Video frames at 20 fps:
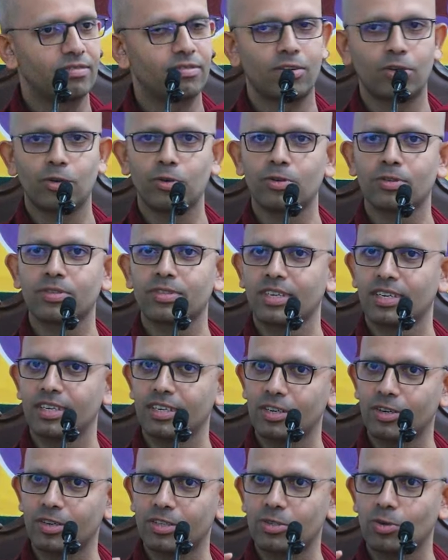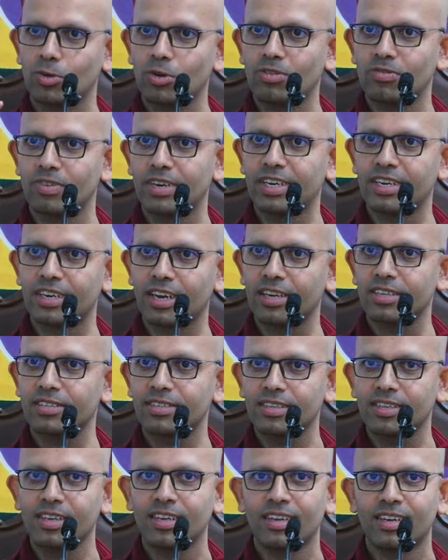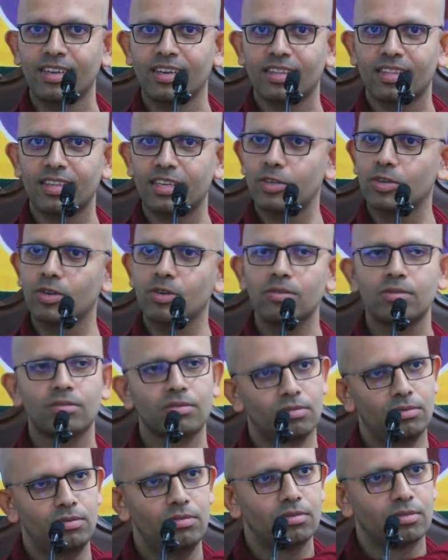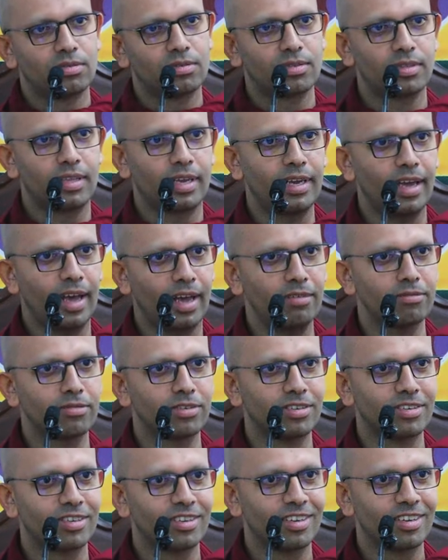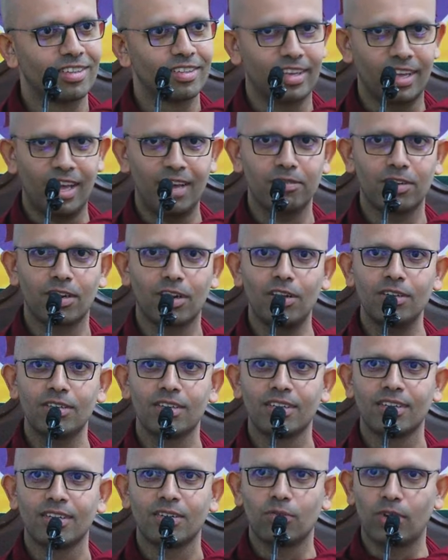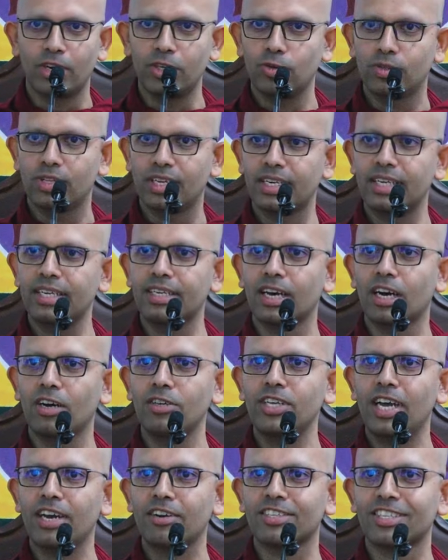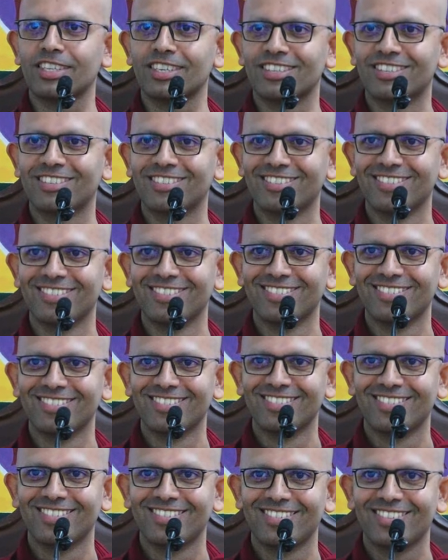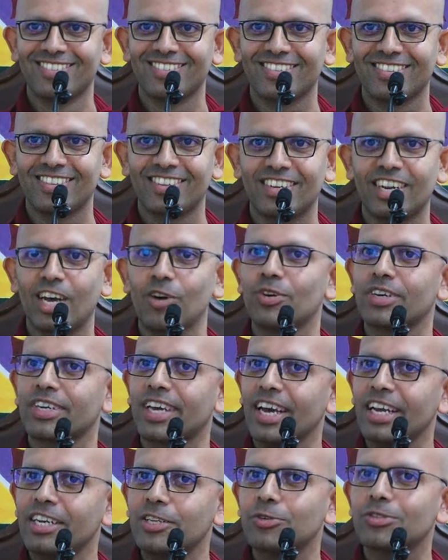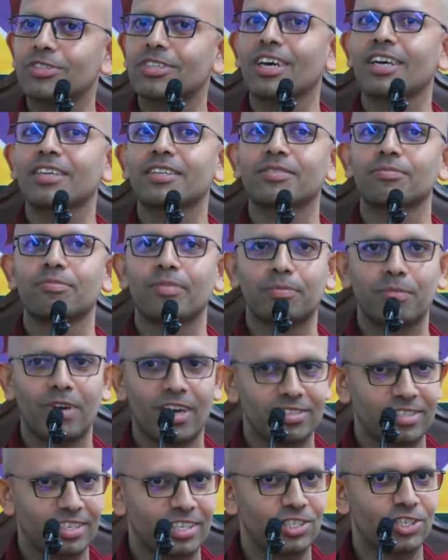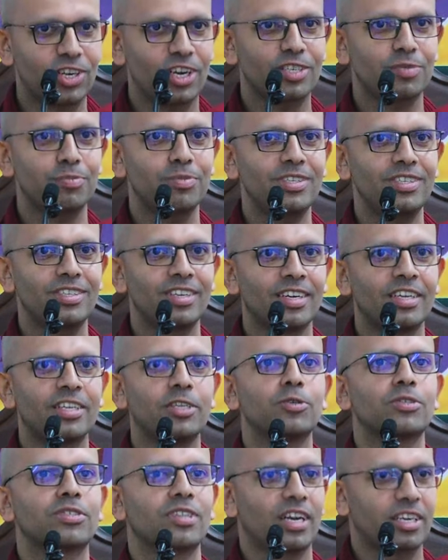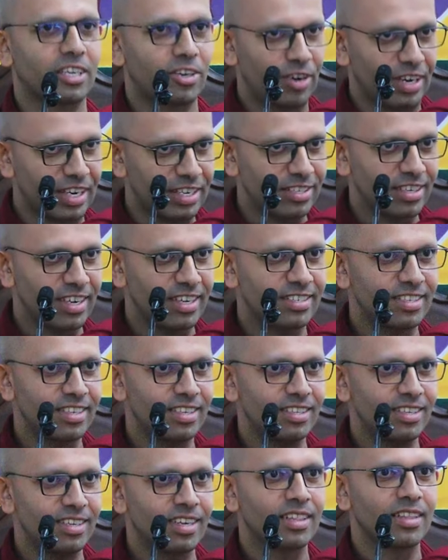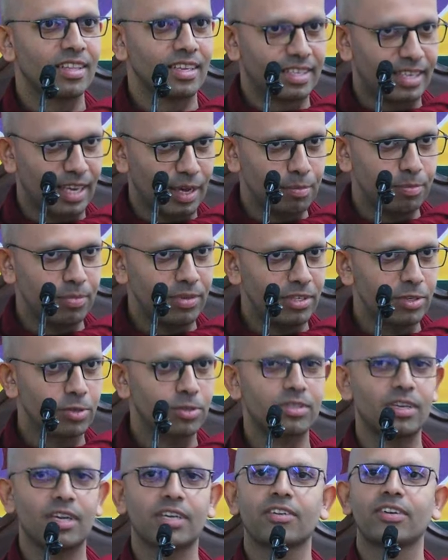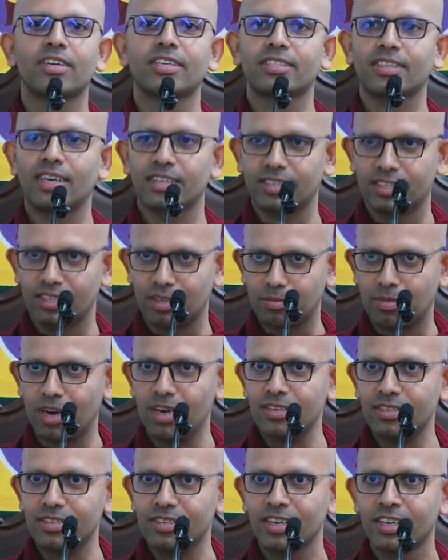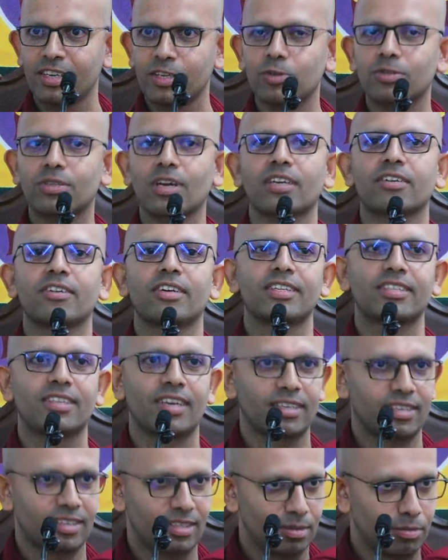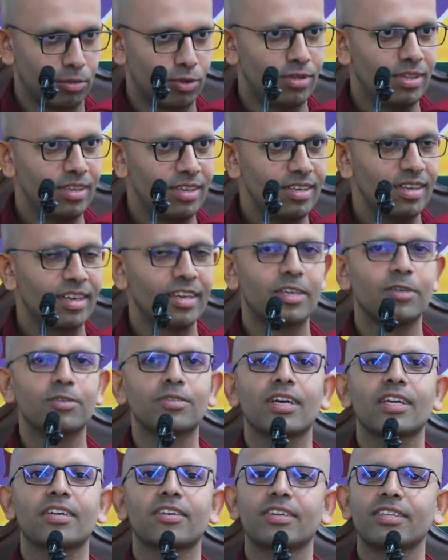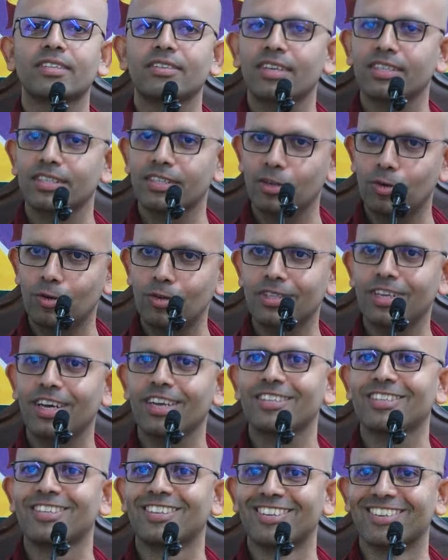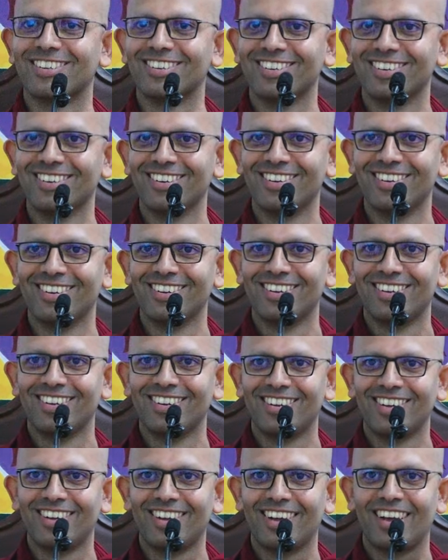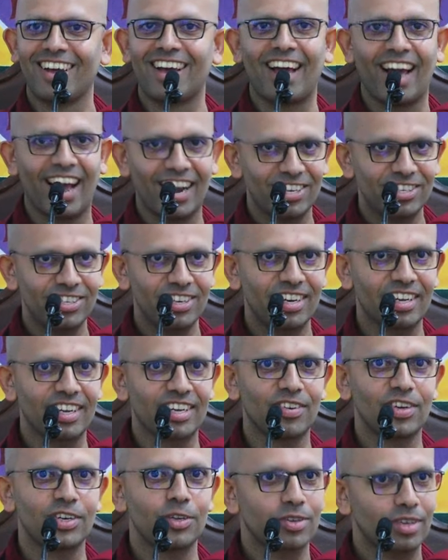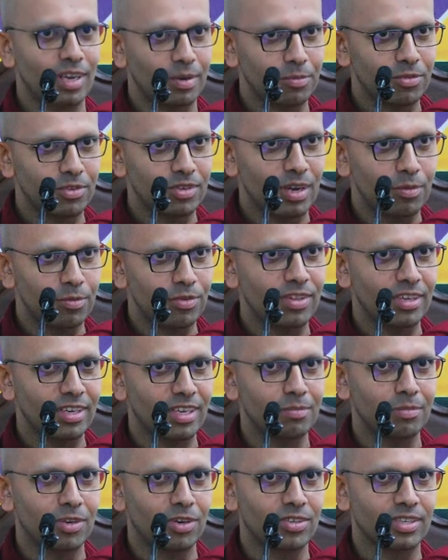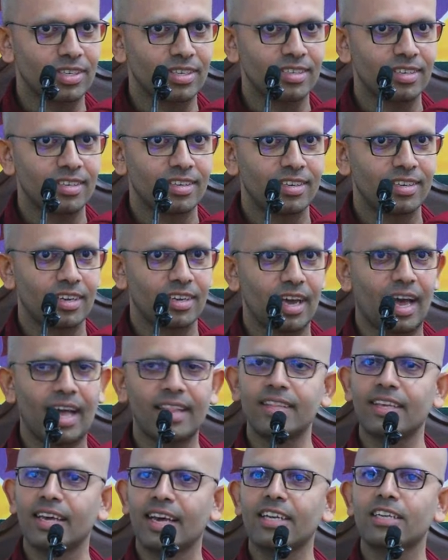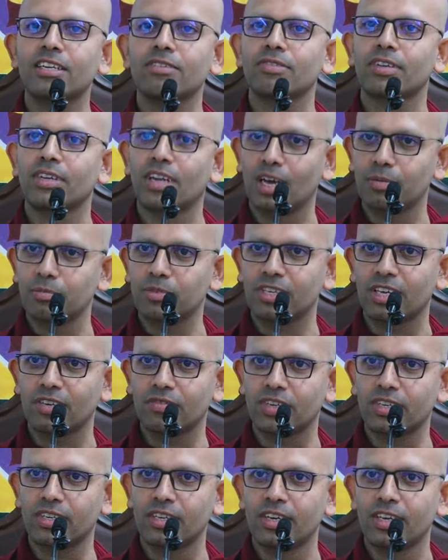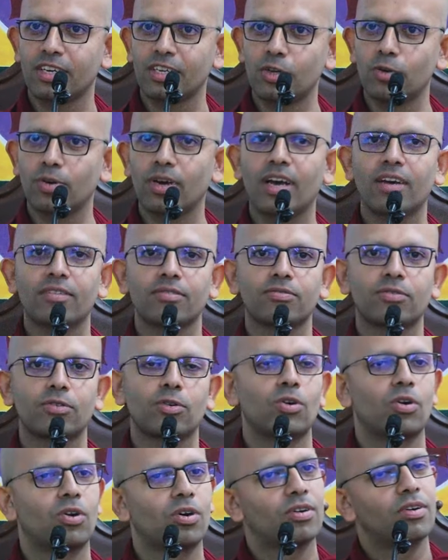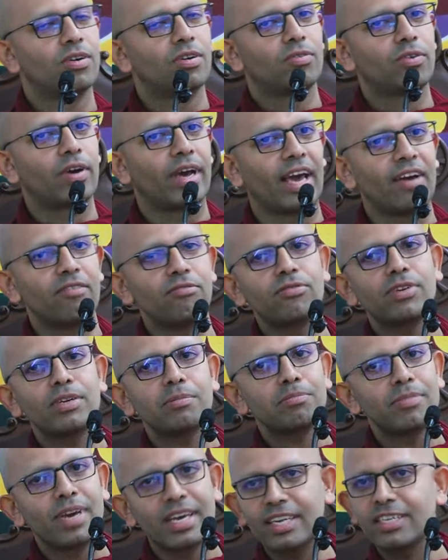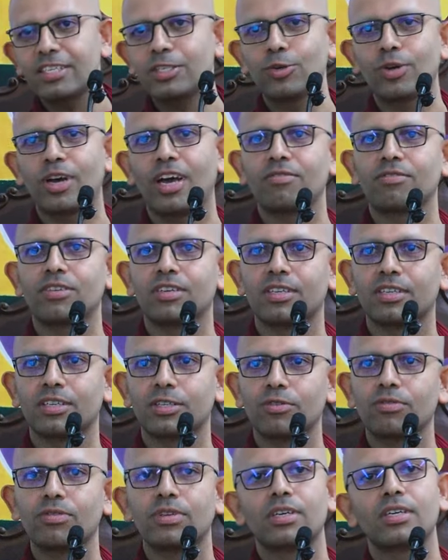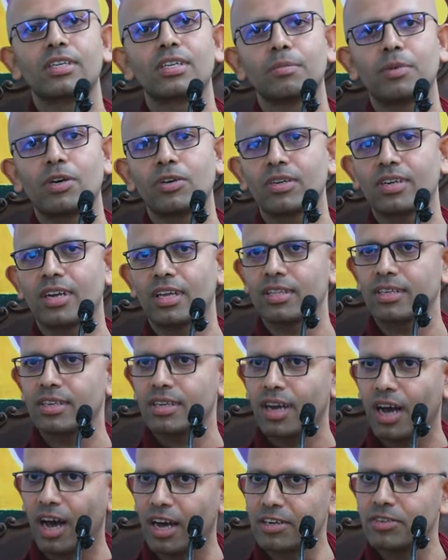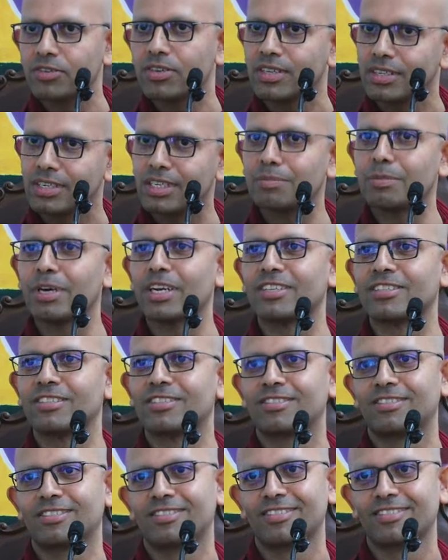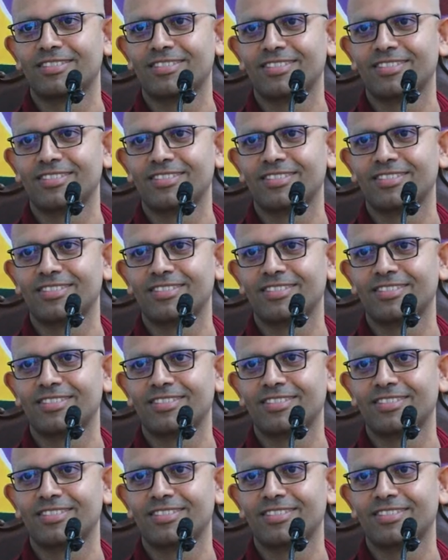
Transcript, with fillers: floors and, you know, it's all very nice, then you go, oh, they have, they have a lot. Why do they need our charity? Now again you start passing judgment, you start criticizing the temple, you start criticizing the monks, you start criticizing the Buddha, you start criticizing the whole sasana. Actually, when you come, come to think about it, at the end of an alms giving, you have for, for every merit you have earned, you've earned about another hundred demerits.